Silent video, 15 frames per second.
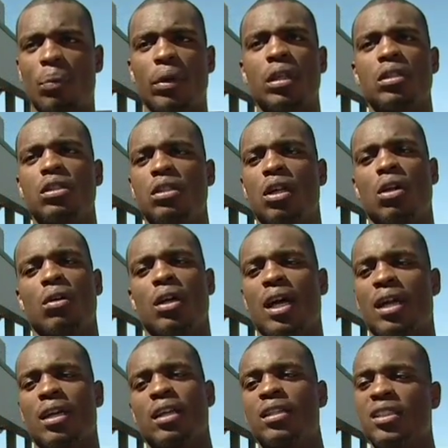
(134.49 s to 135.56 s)
But you know,
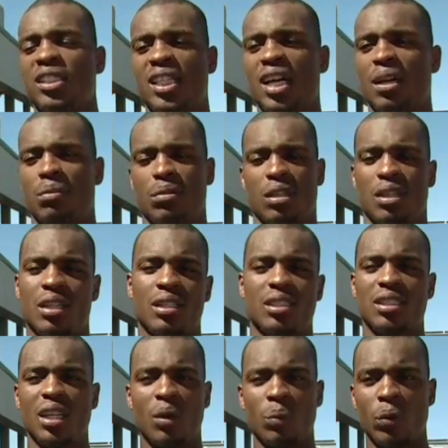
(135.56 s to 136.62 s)
I couldn't stop, couldn't
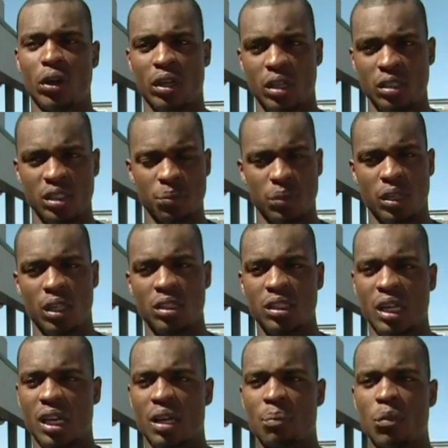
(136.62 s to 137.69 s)
stop working just because
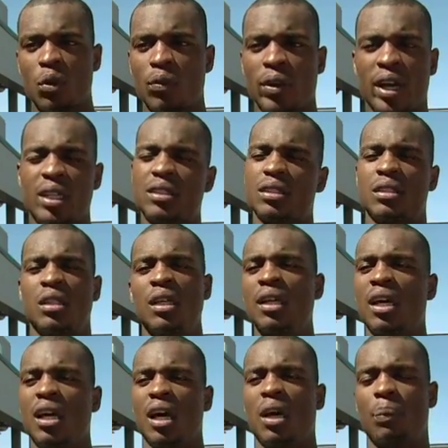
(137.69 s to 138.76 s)
I got moved. I had to
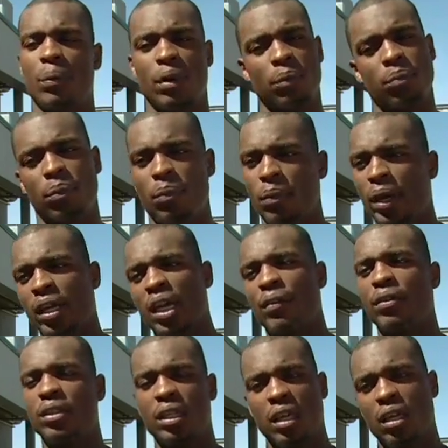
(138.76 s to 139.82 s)
up, make
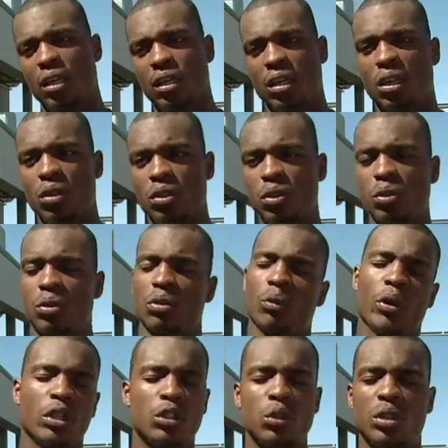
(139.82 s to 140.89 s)
everything, you know, to
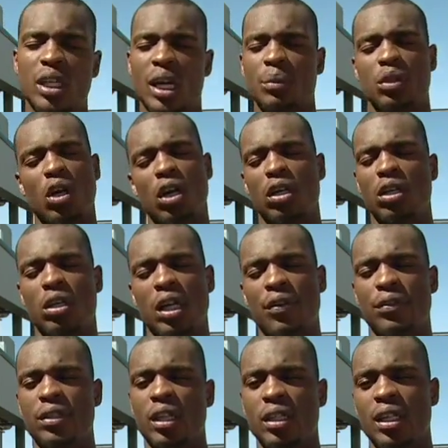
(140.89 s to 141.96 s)
work two times harder than
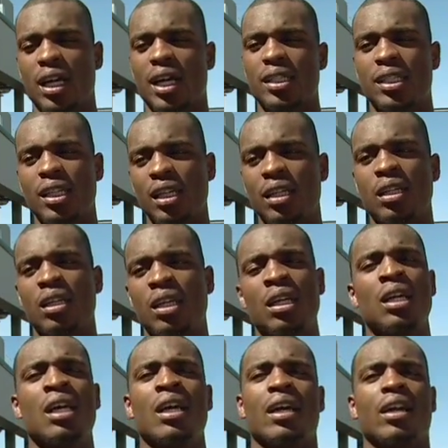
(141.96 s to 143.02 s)
everything that I did, and
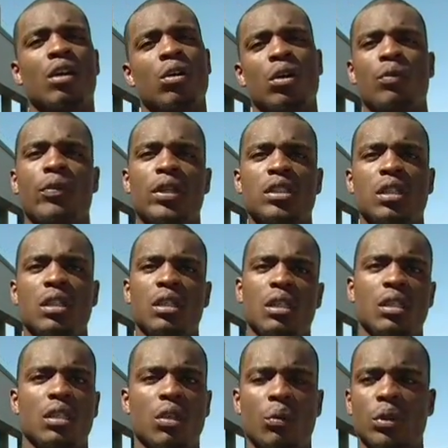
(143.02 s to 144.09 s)
you know, and eventually
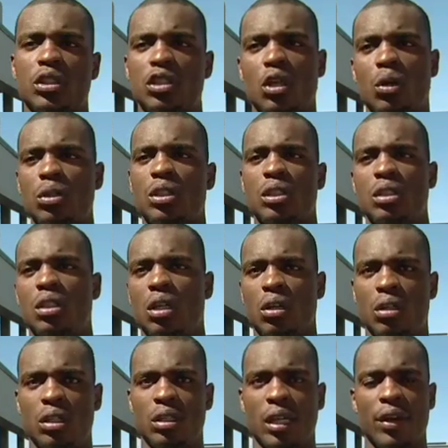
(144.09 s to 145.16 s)
the, the results, you
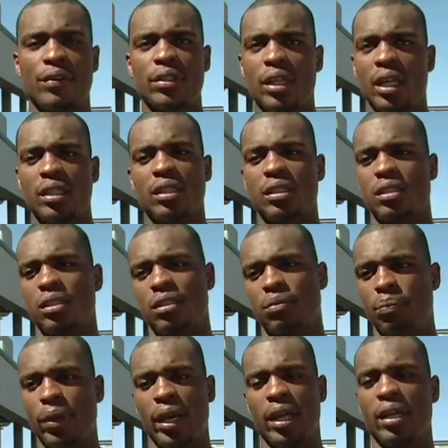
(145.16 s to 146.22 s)
know, everything just
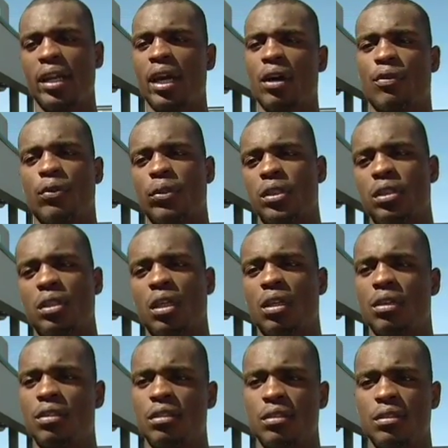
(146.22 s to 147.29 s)
panned out for
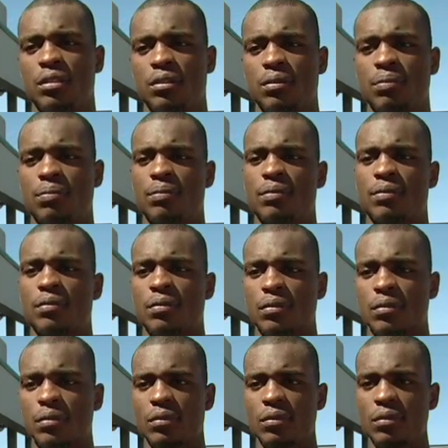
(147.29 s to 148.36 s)
itself. Was there ever any
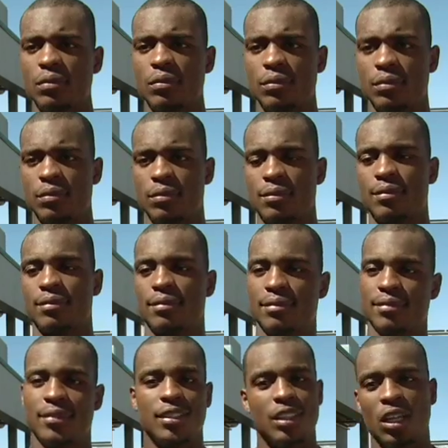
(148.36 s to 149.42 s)
resistance on your part
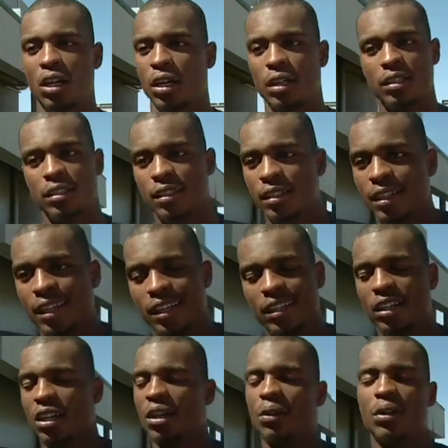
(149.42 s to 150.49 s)
to no. making the switch?
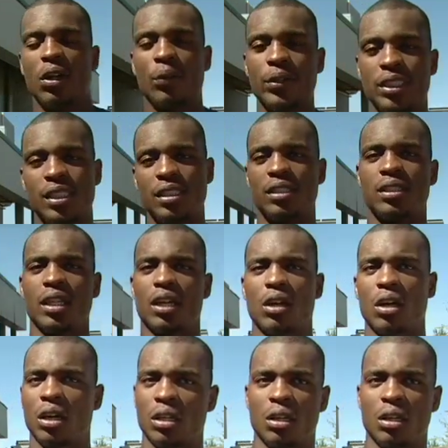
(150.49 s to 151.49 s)
No, no resistance at all.